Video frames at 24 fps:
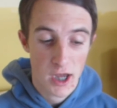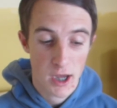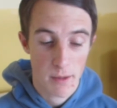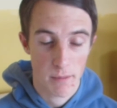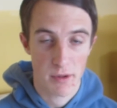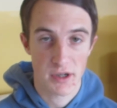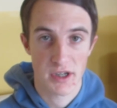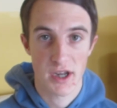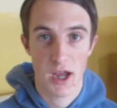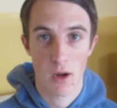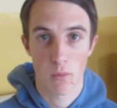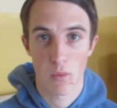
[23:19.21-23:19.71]

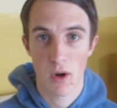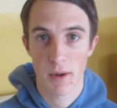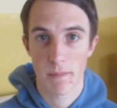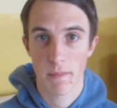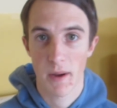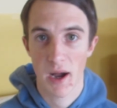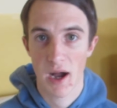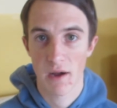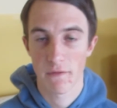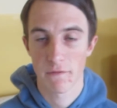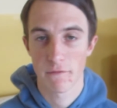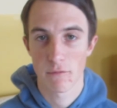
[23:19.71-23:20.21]
But yeah,
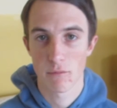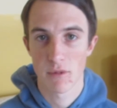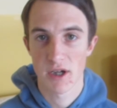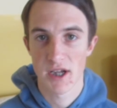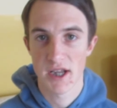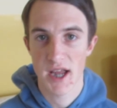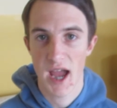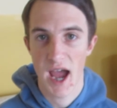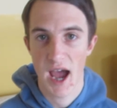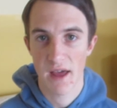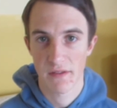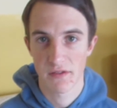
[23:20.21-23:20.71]
Redpath for
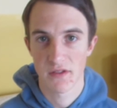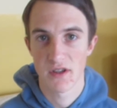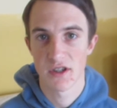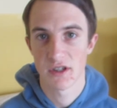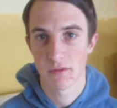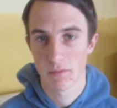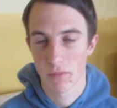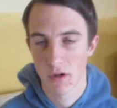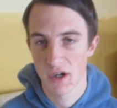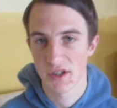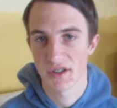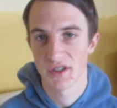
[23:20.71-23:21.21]
me at this
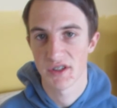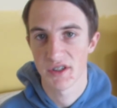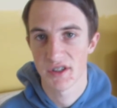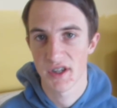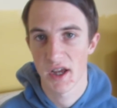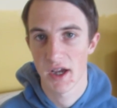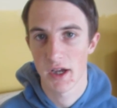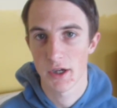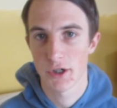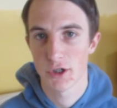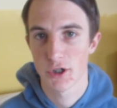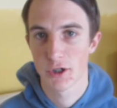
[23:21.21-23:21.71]
present
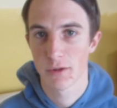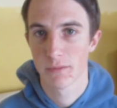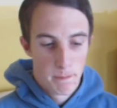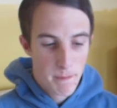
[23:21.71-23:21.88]
stage.